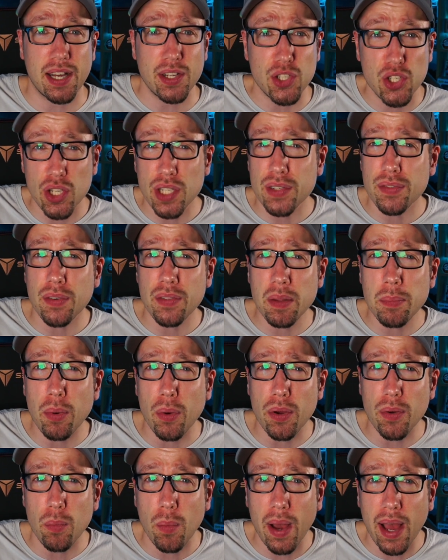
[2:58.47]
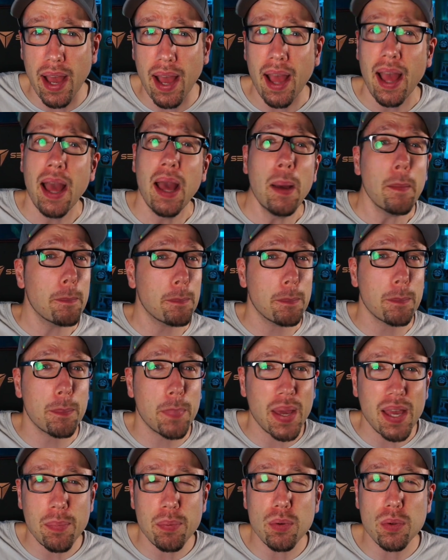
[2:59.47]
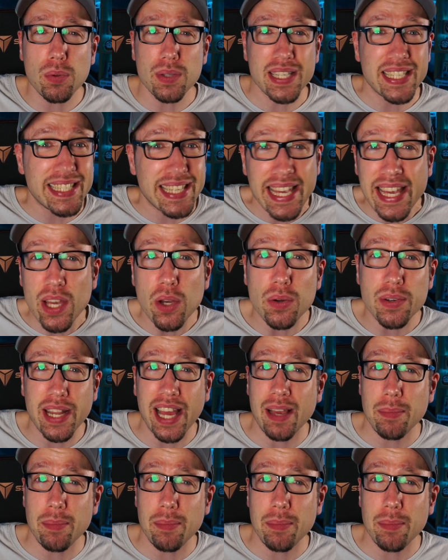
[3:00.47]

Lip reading: just from the point where people see your name,